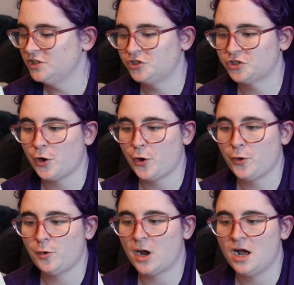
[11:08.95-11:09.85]

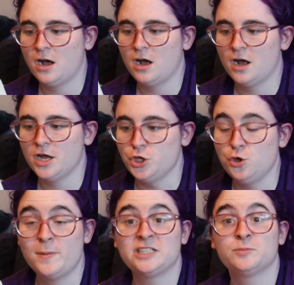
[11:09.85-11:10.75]
So uh,
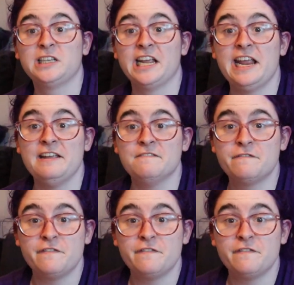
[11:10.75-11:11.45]
you best believe